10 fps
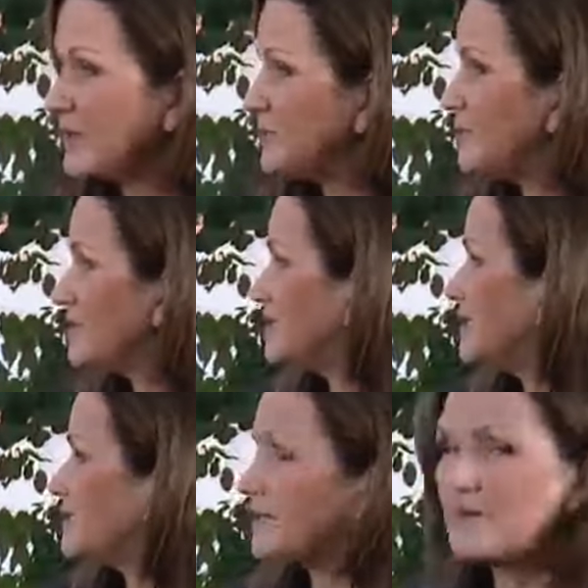and you can
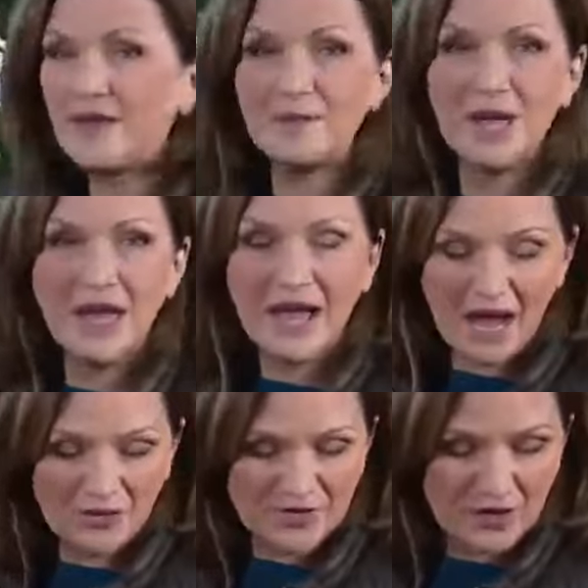see some of them
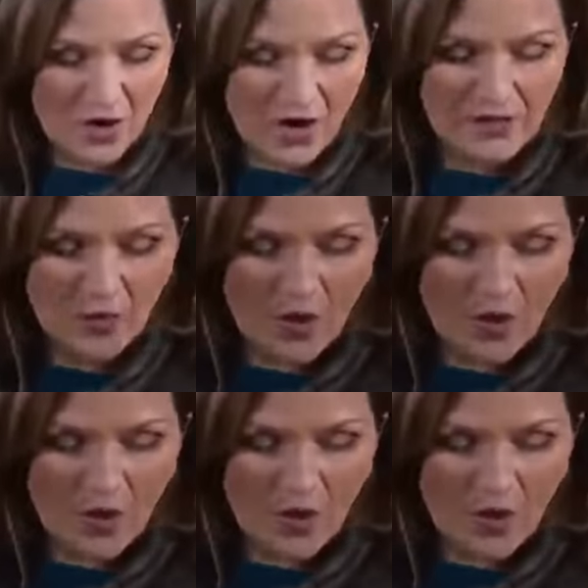out there on the